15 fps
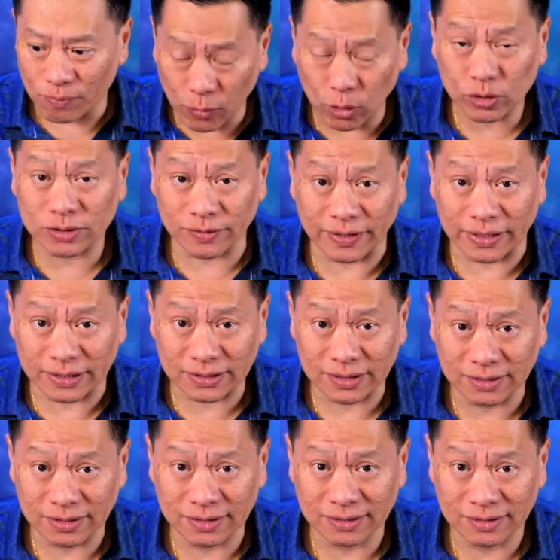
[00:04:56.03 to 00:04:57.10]
for most of
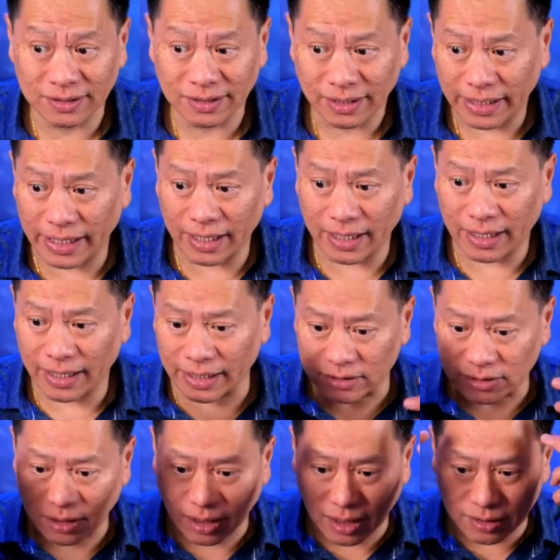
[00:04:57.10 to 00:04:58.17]
us,
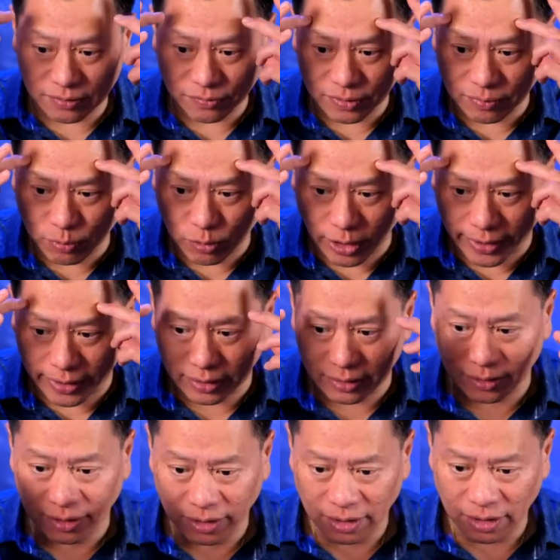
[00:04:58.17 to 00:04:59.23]
it's hard for the
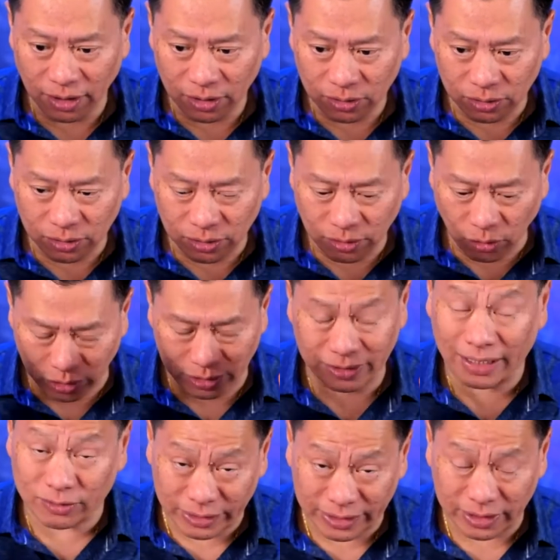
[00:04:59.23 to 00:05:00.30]
brain
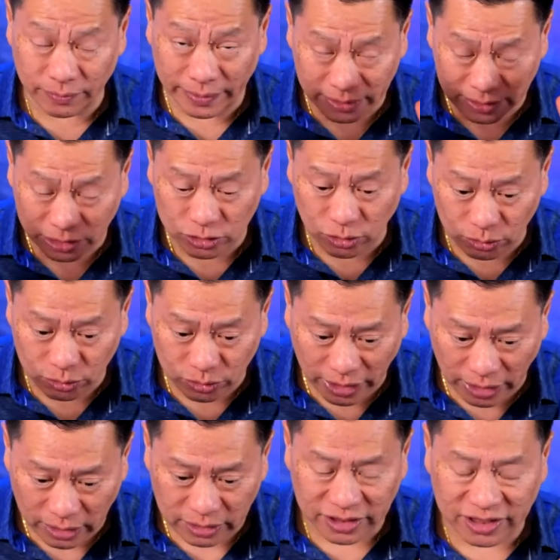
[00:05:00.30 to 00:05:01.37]
or not really the brain, the soul
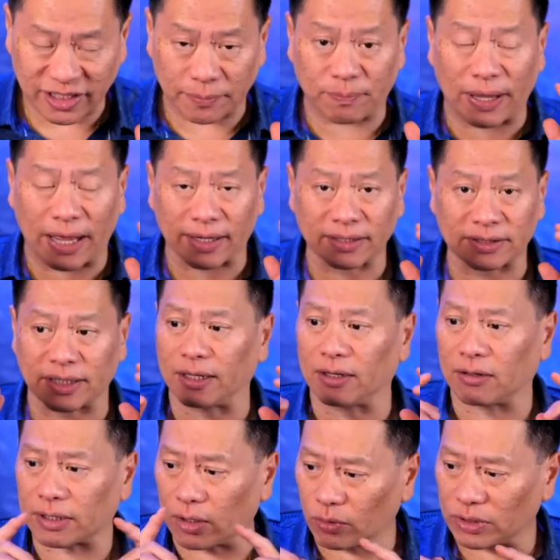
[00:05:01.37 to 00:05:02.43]
to kind of step back and
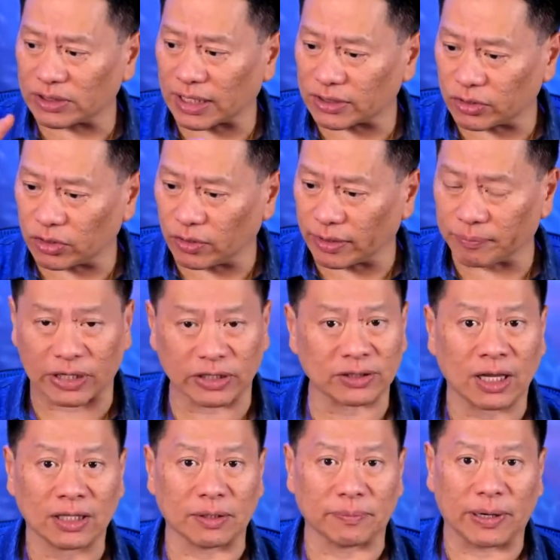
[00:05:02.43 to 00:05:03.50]
say, okay, what's actually going,
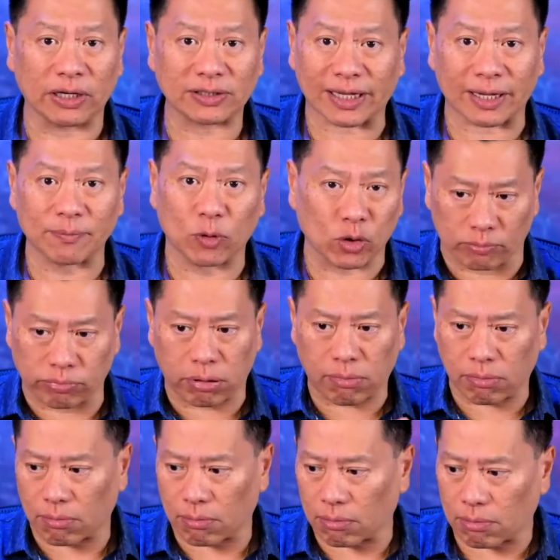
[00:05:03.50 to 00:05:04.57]
because the mouth's like a motor,